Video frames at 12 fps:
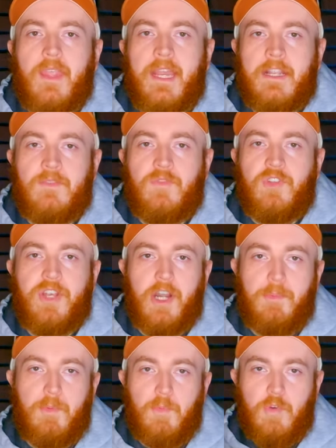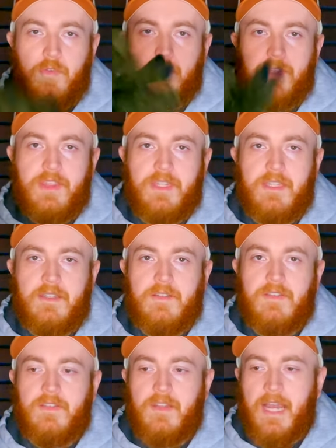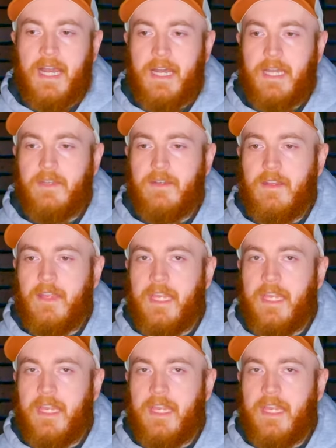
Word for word: I can start up a movie with these on